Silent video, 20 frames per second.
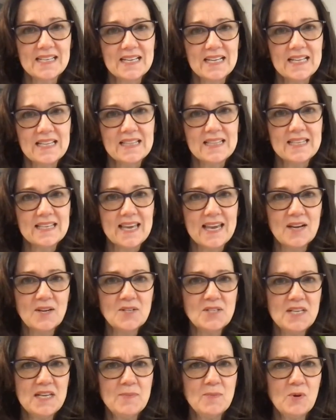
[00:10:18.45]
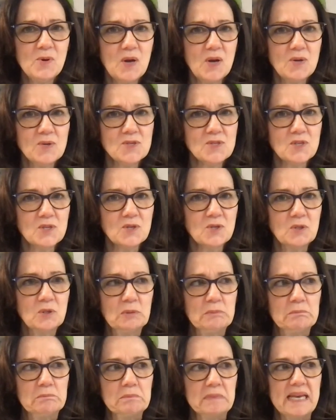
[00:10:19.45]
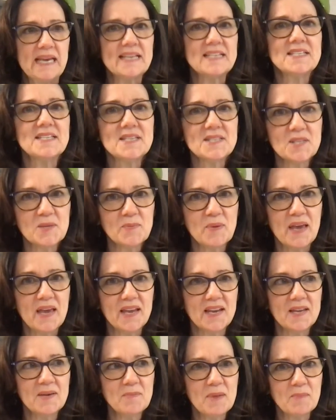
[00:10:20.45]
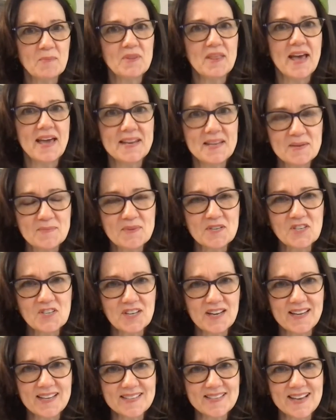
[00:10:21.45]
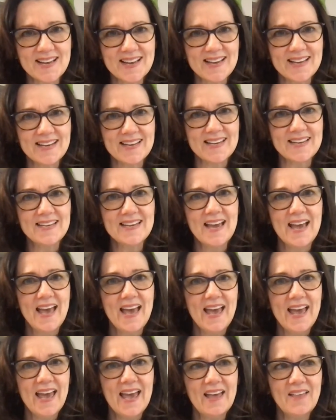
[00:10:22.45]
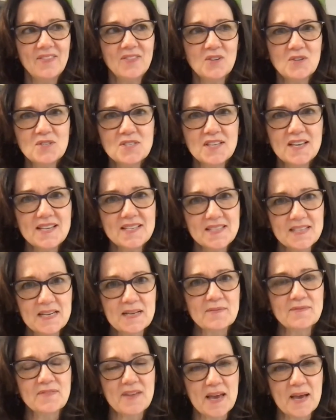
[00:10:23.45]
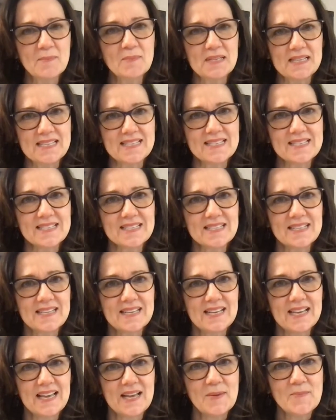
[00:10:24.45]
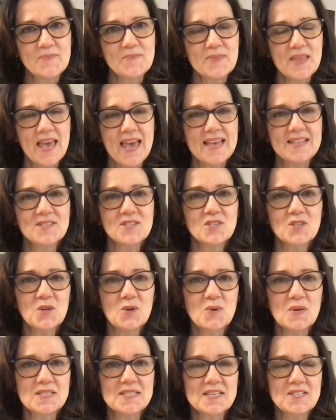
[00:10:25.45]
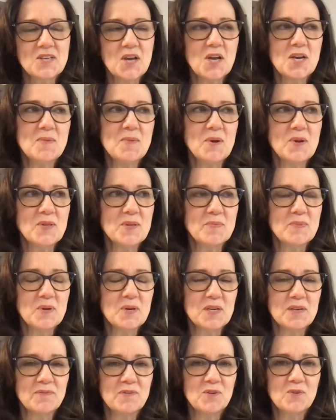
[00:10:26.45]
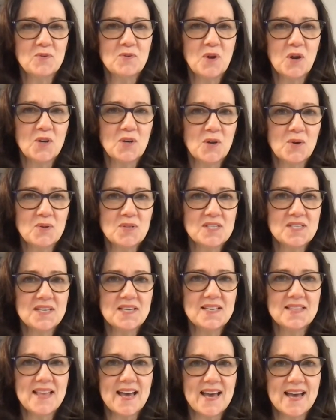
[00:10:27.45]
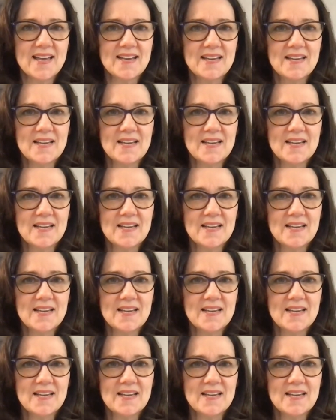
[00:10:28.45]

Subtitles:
the care team are also anticipating, remember that admission anxiety, and they're sizing up families. And so, as I talk about in the book, if you are noticing that